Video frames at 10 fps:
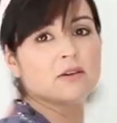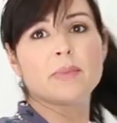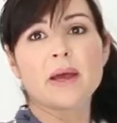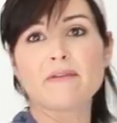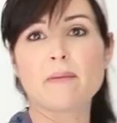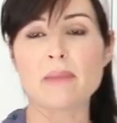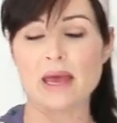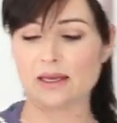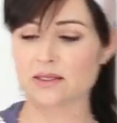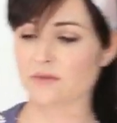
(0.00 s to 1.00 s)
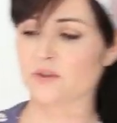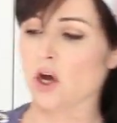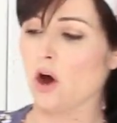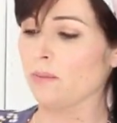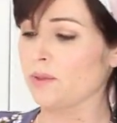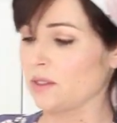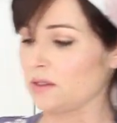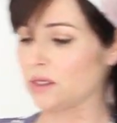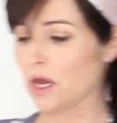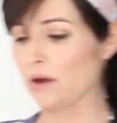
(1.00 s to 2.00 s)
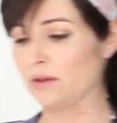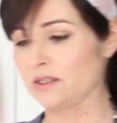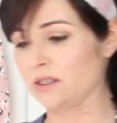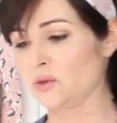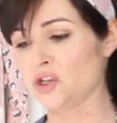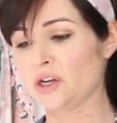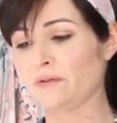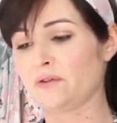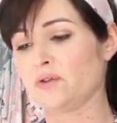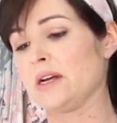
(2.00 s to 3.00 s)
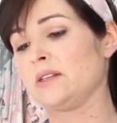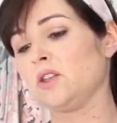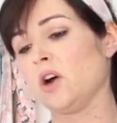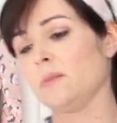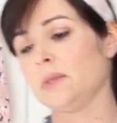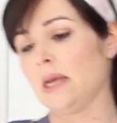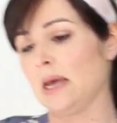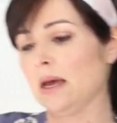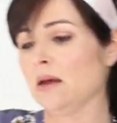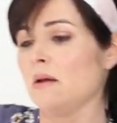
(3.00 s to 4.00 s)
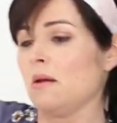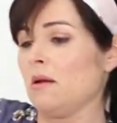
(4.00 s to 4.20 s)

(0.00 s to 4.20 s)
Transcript: are a bit of a mix of tops. So there's some shift dress tops here.